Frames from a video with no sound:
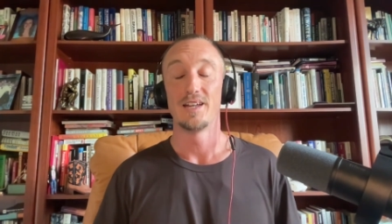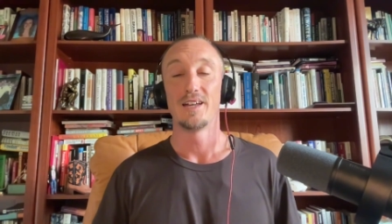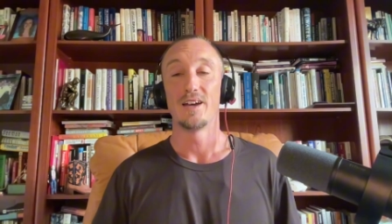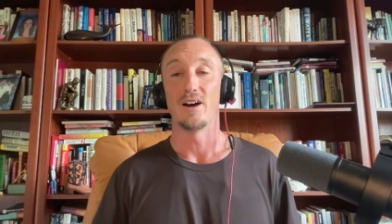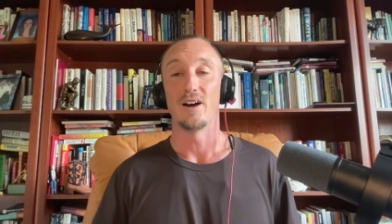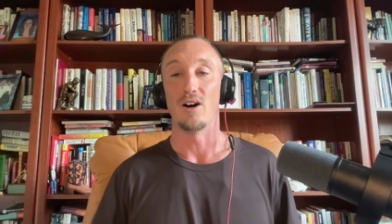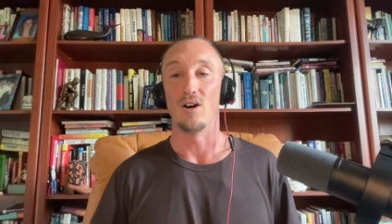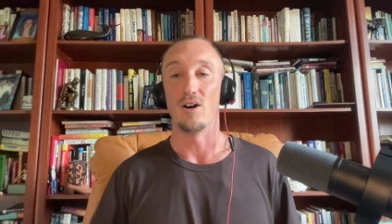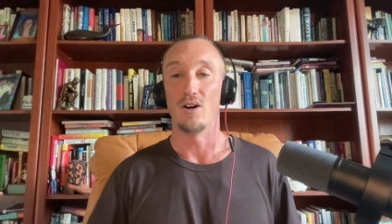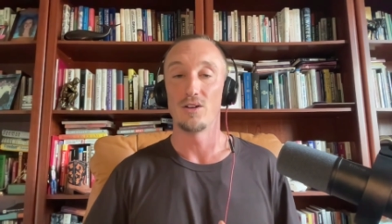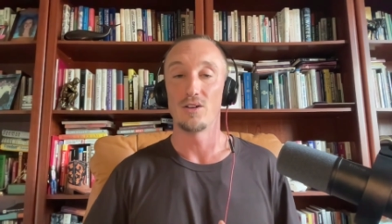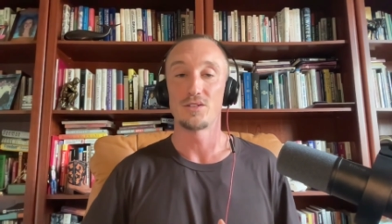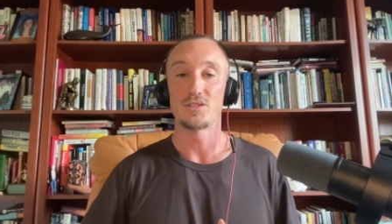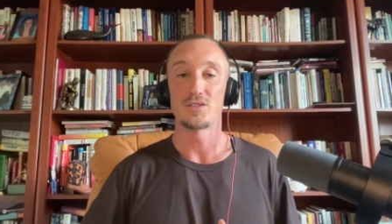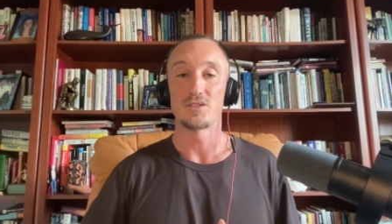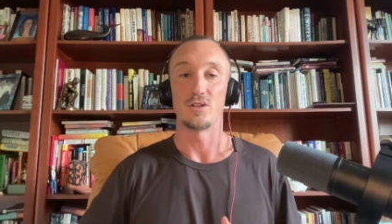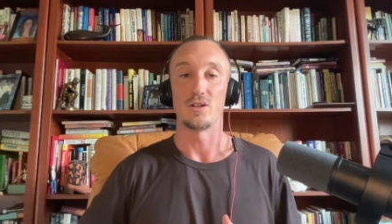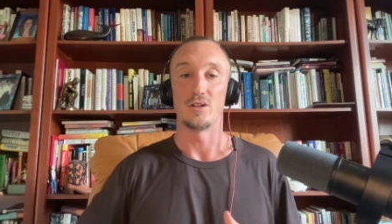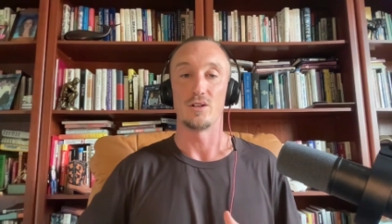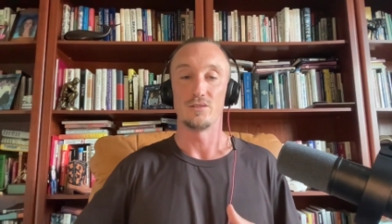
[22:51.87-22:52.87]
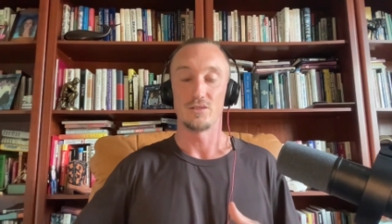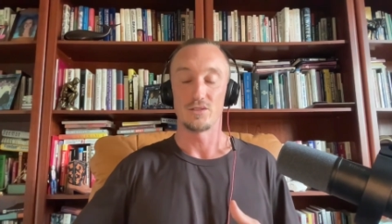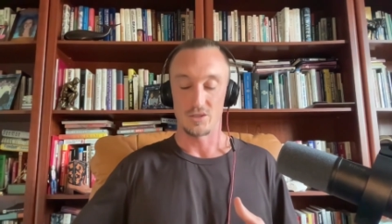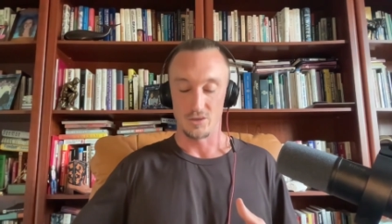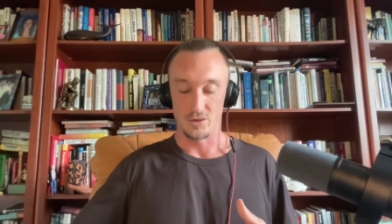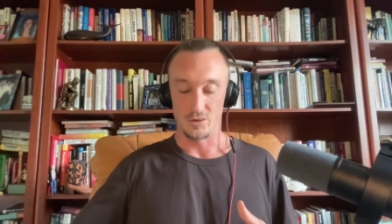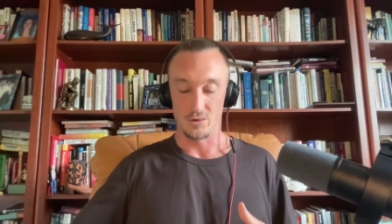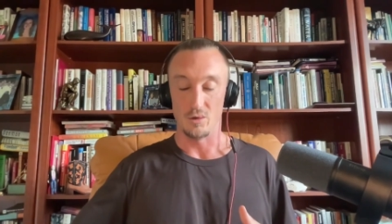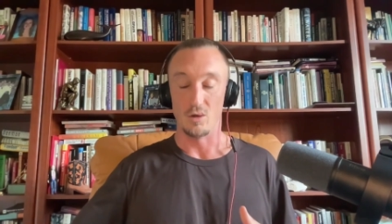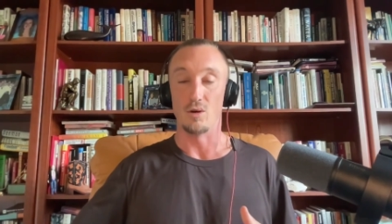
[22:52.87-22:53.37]
all serves
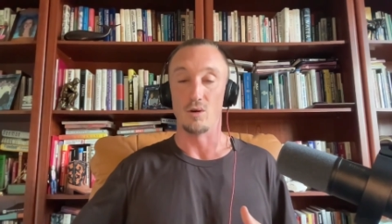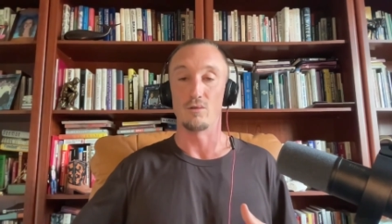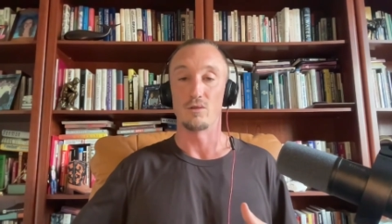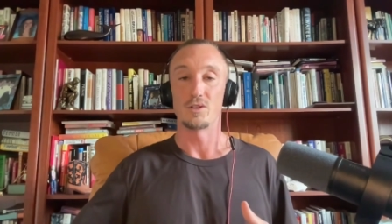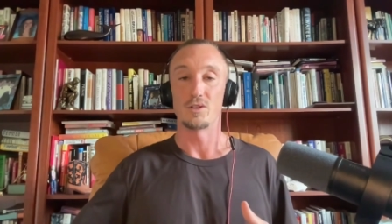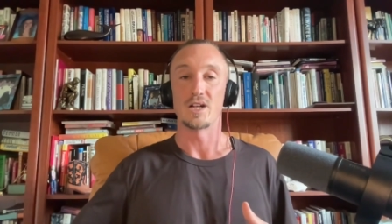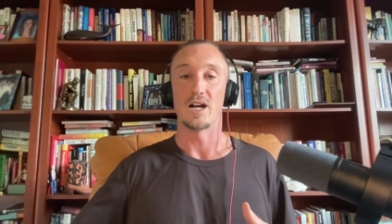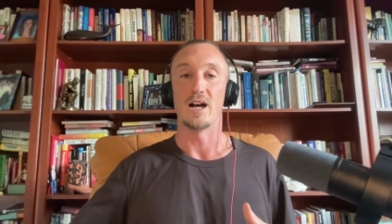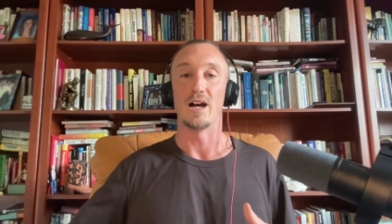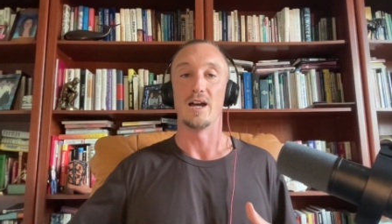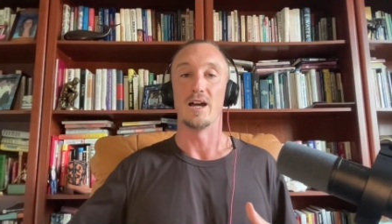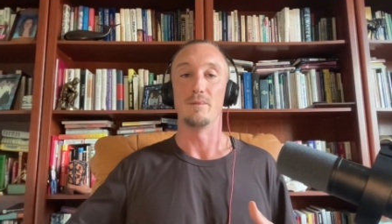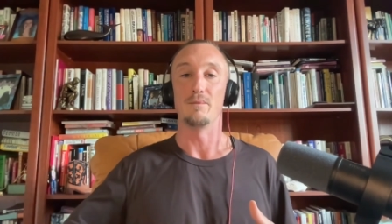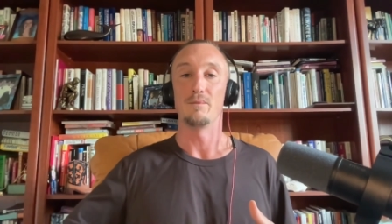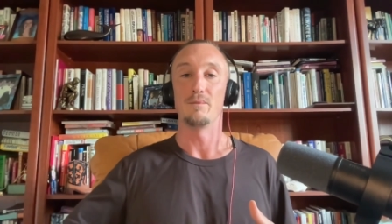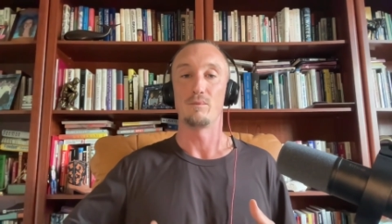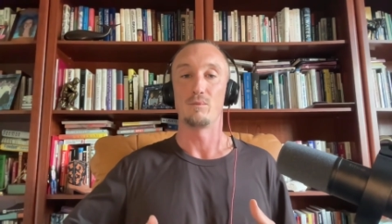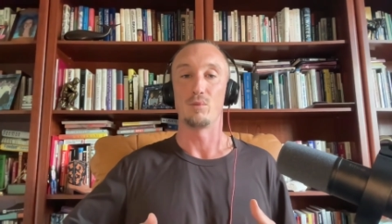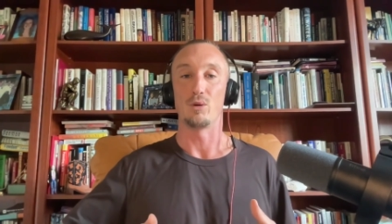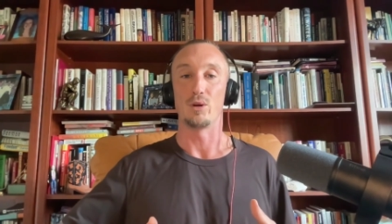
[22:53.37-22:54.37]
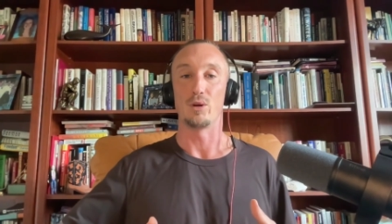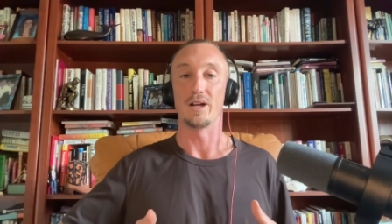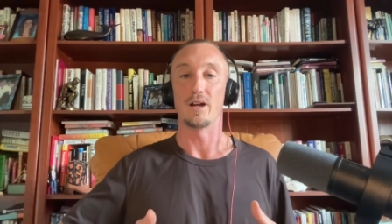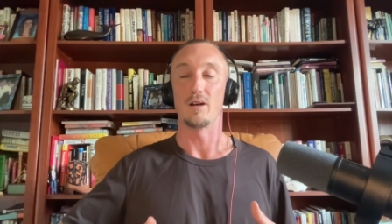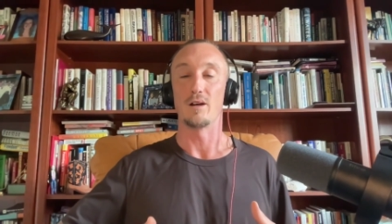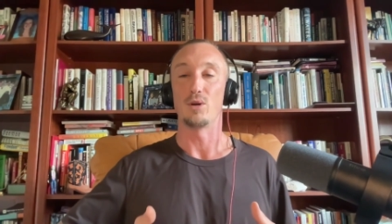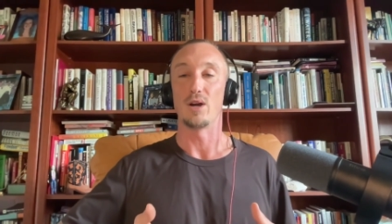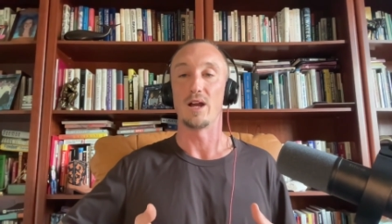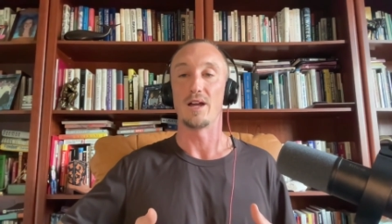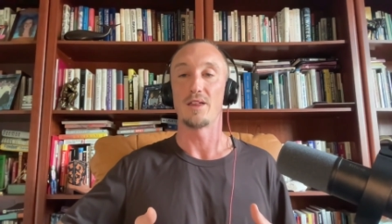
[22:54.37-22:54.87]
to over time bring our
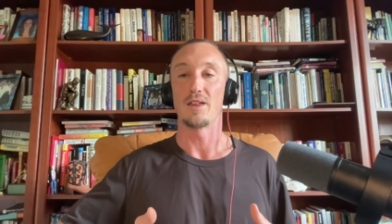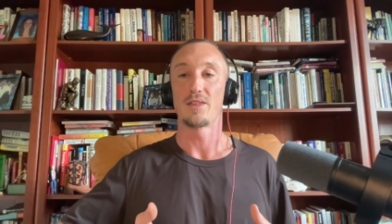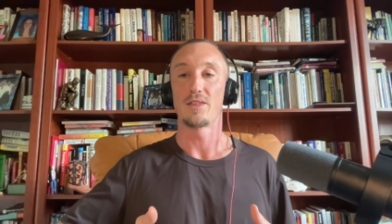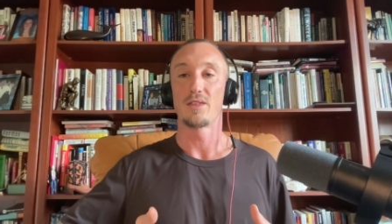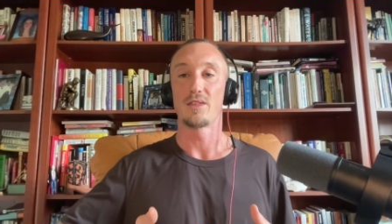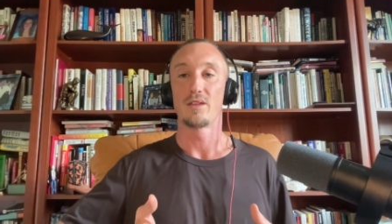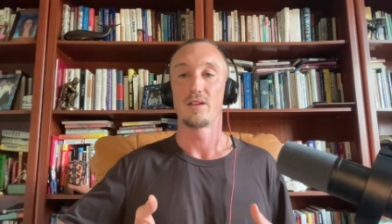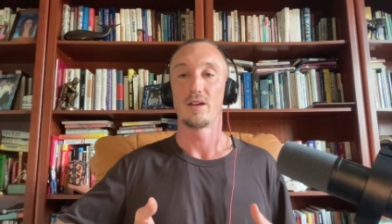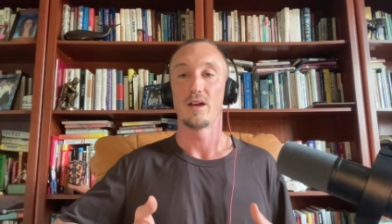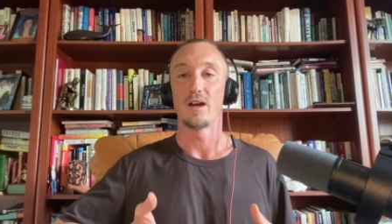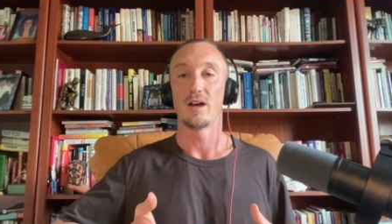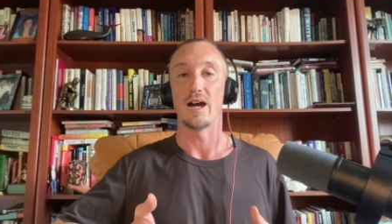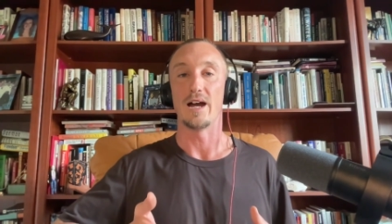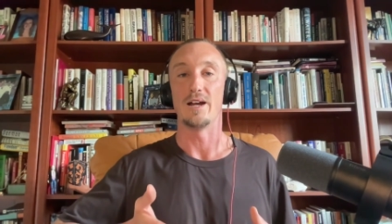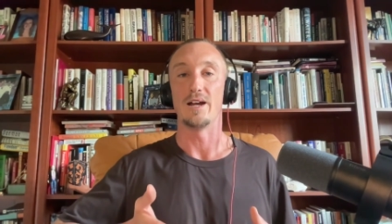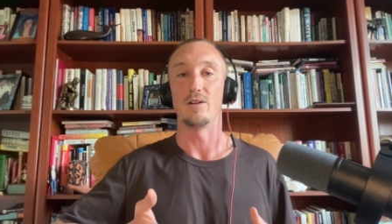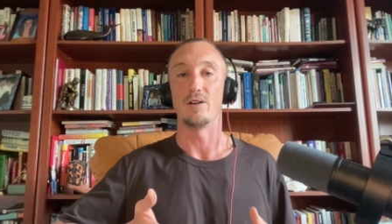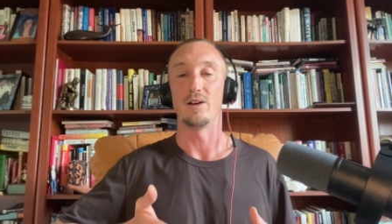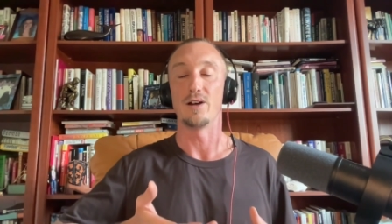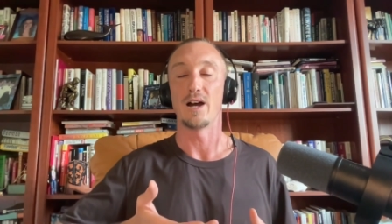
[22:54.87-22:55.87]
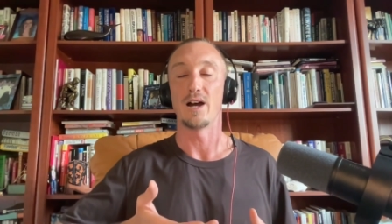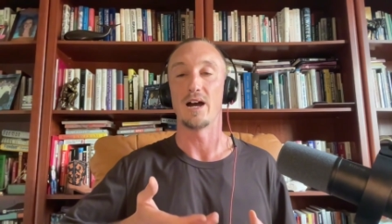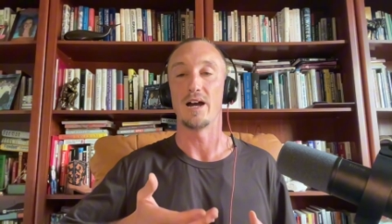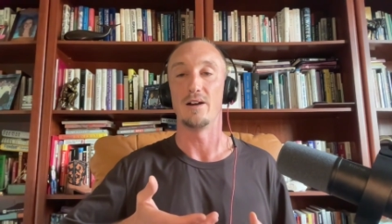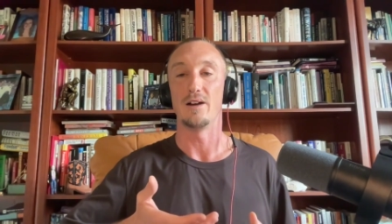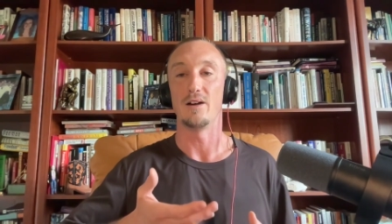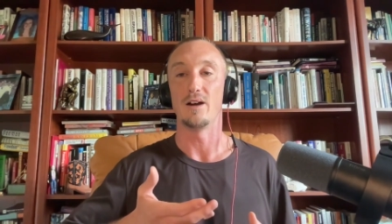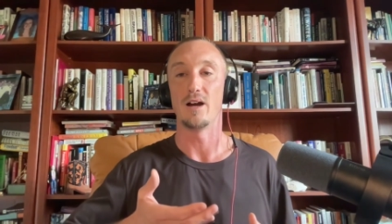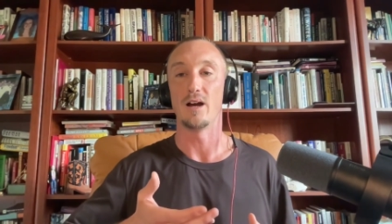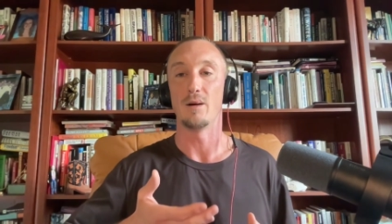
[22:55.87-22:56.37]
breath higher and
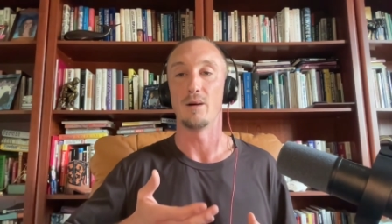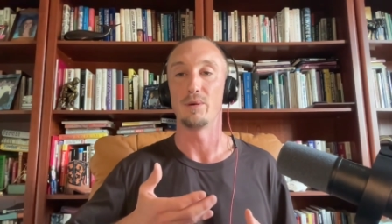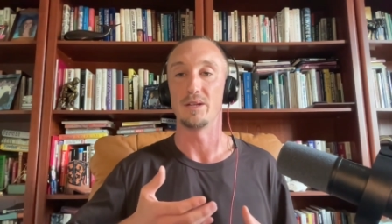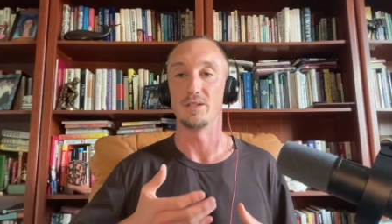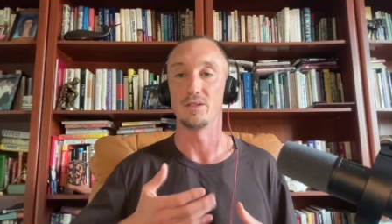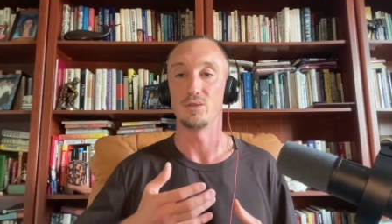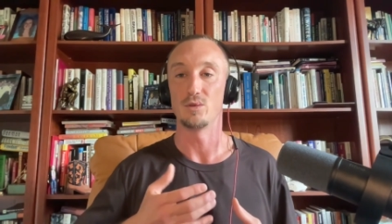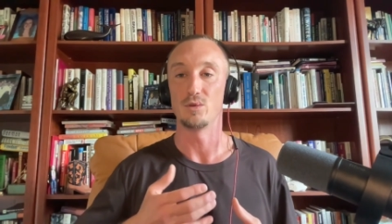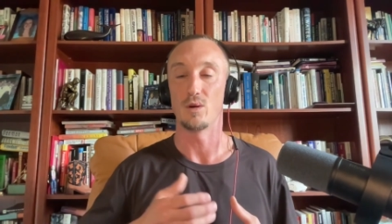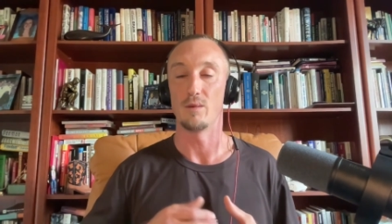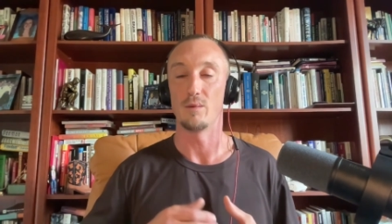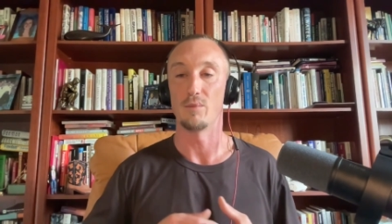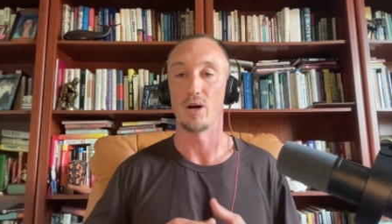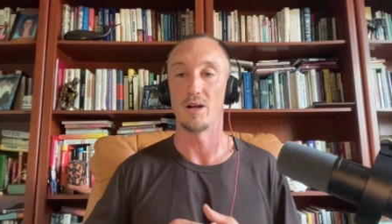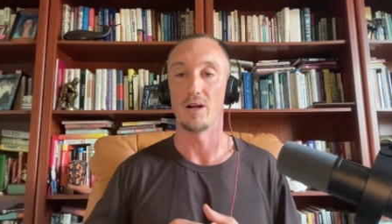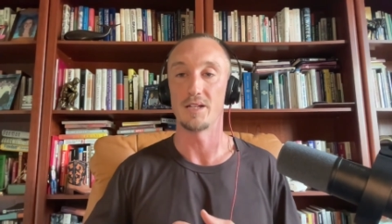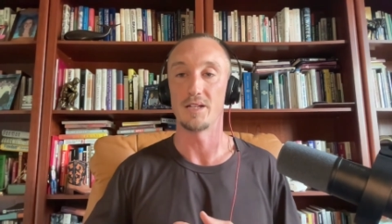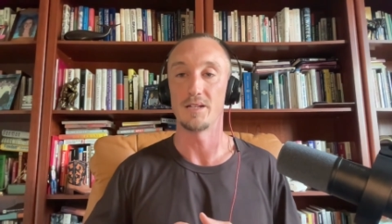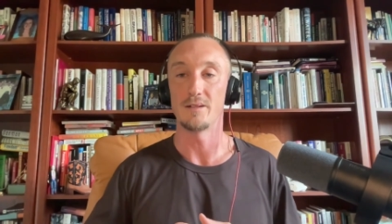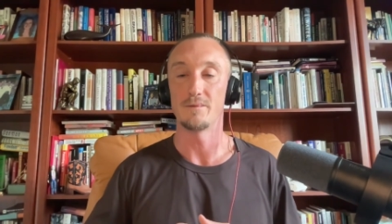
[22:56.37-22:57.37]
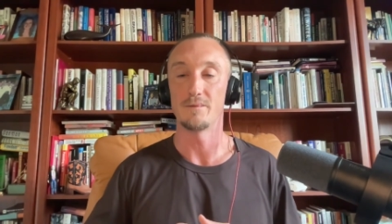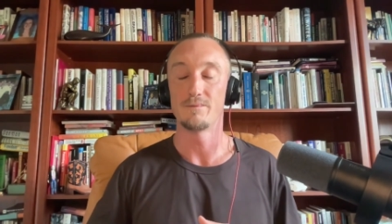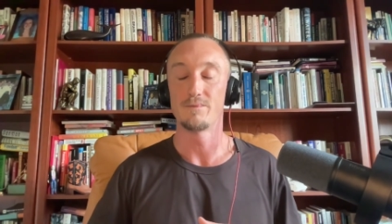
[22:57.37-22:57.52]
higher up into our body.